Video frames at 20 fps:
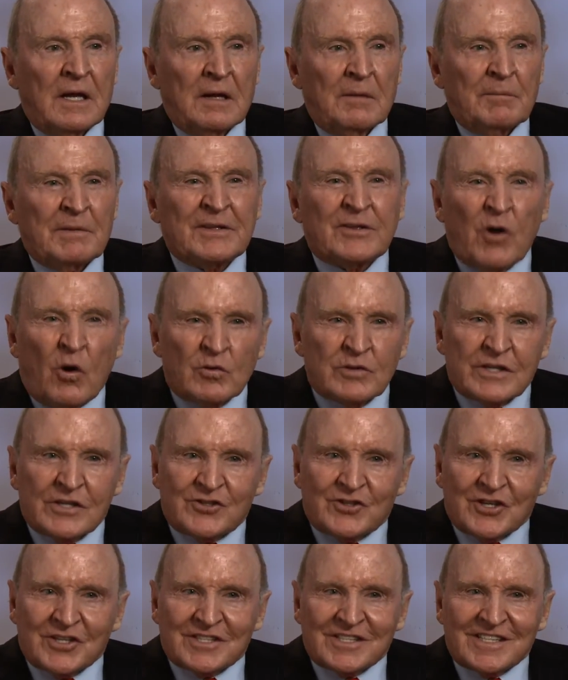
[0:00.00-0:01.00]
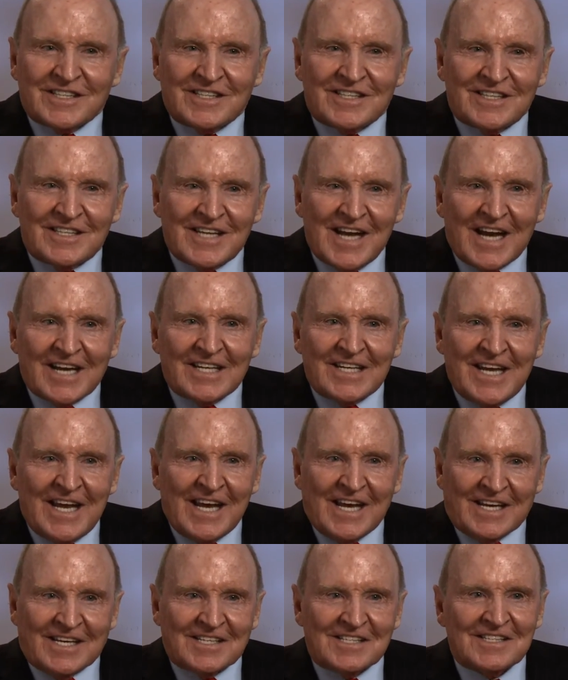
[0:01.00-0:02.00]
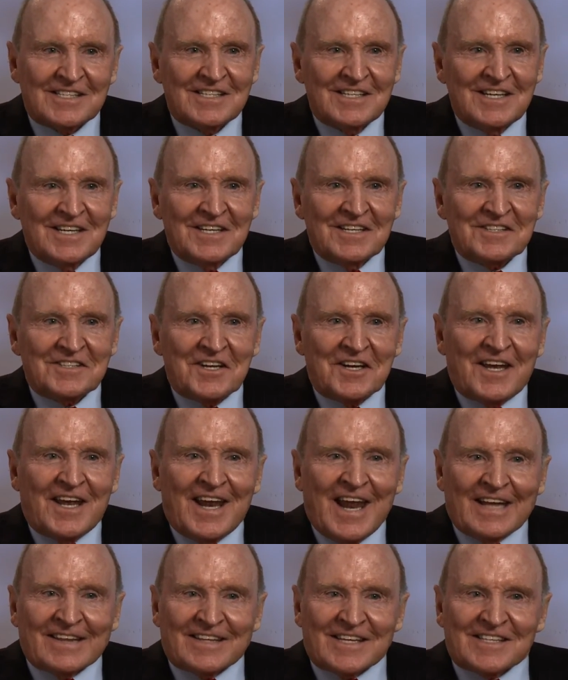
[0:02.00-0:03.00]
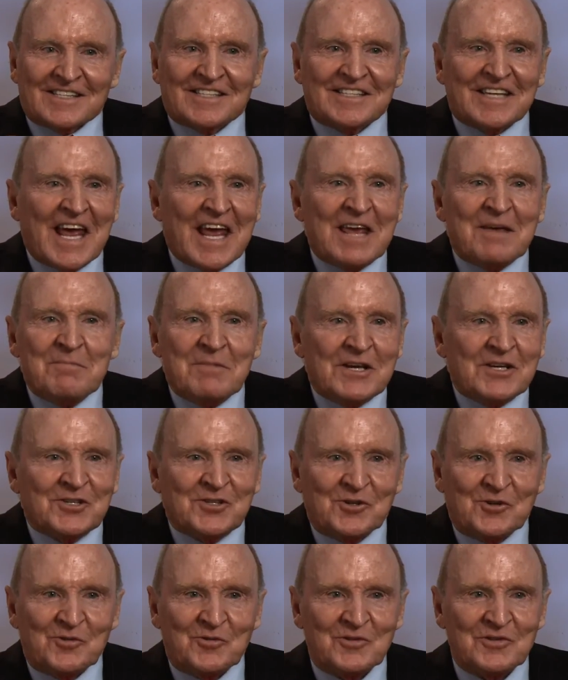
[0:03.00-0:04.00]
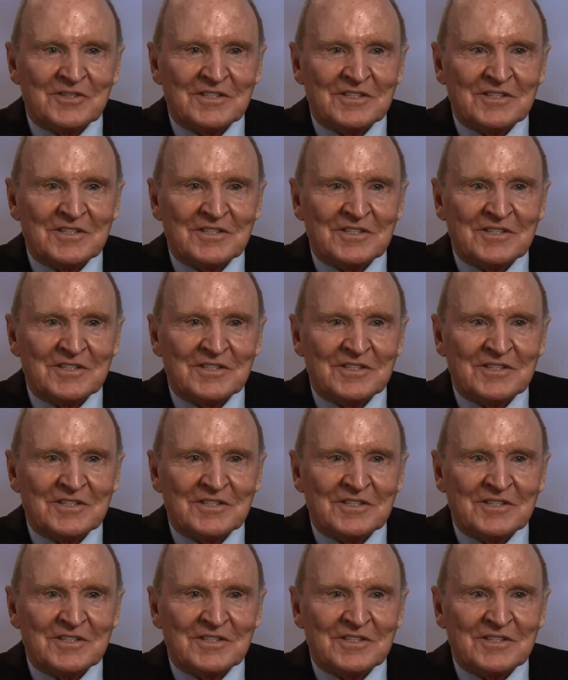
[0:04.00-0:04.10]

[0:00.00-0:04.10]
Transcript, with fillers: But those are just techniques to get at the same issues